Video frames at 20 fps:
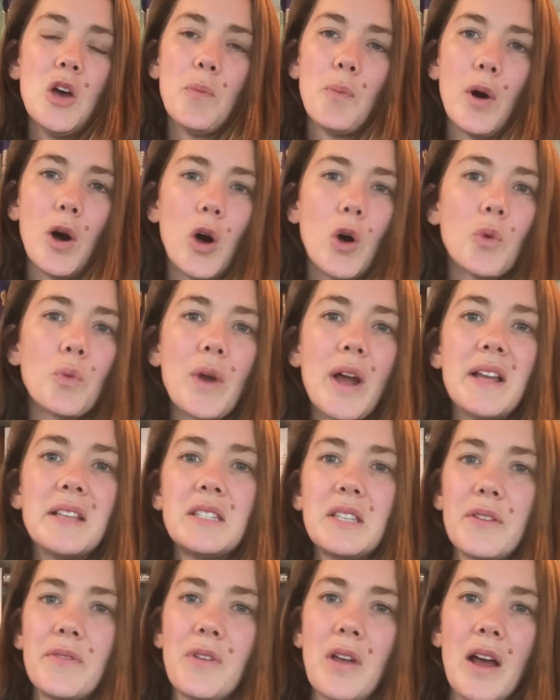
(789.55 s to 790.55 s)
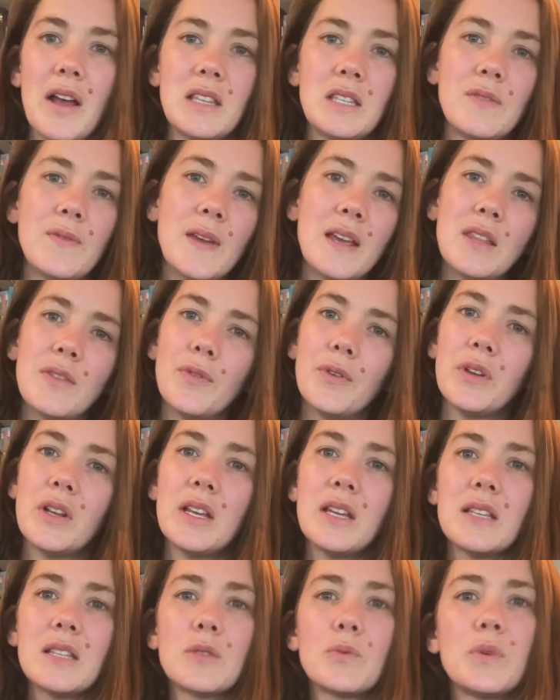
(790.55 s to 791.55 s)
Paul writes of God's
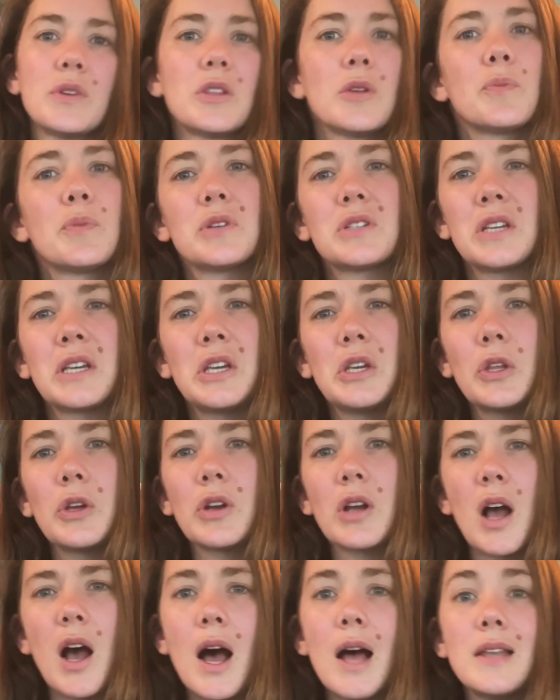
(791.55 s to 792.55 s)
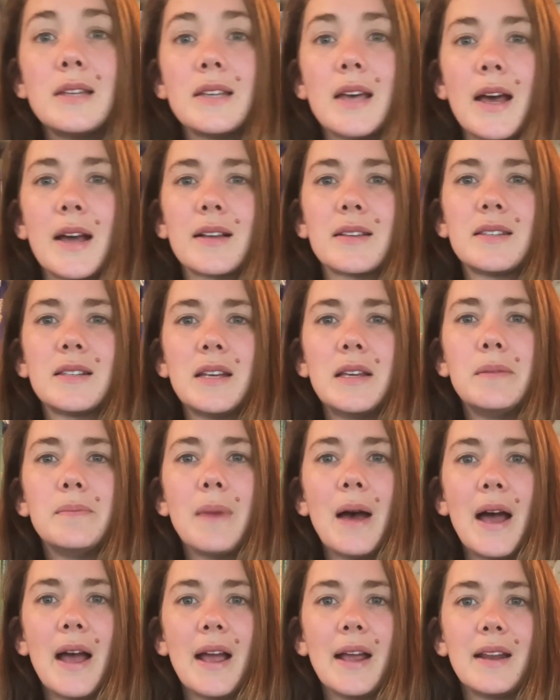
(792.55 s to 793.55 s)
faithfulness with a particular context in
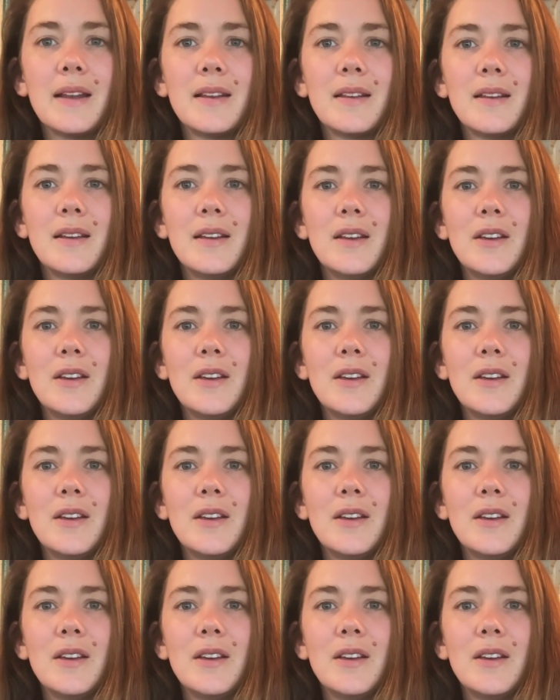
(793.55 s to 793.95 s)
mind.